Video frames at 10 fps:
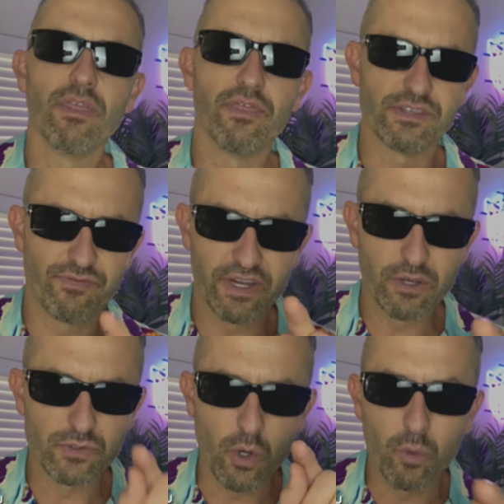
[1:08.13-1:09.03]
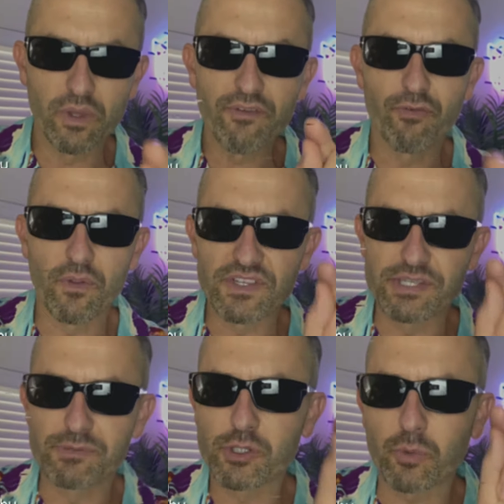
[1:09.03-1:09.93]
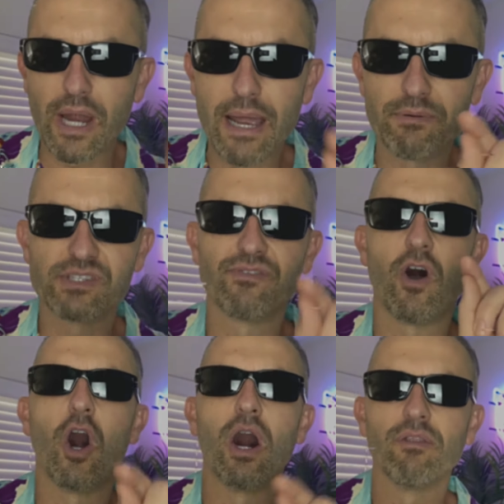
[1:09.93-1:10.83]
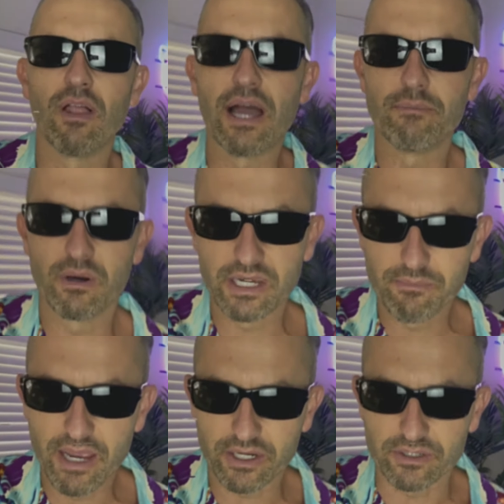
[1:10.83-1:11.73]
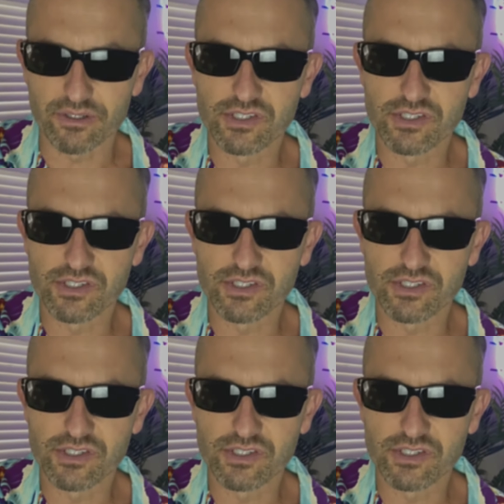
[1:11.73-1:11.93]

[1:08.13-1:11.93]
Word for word: This video is only for the subscribers of Online Moneymaker.